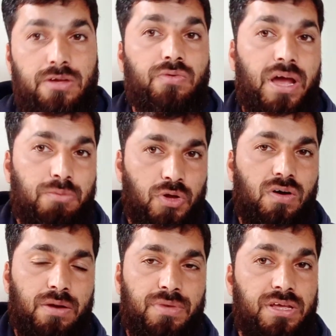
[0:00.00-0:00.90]
give time to
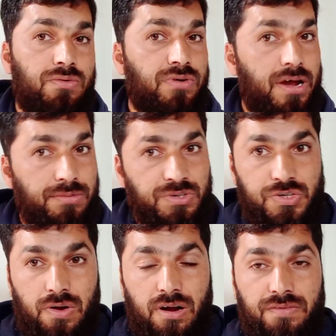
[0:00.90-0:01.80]
economy, give time to
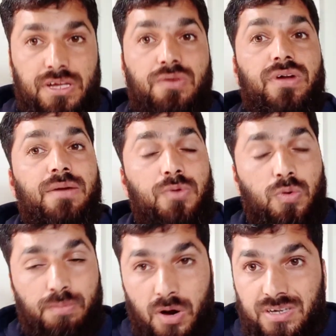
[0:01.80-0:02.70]
geography, give time
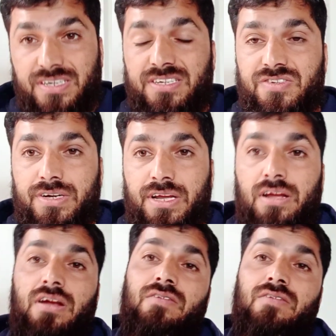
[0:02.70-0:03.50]
to modern history,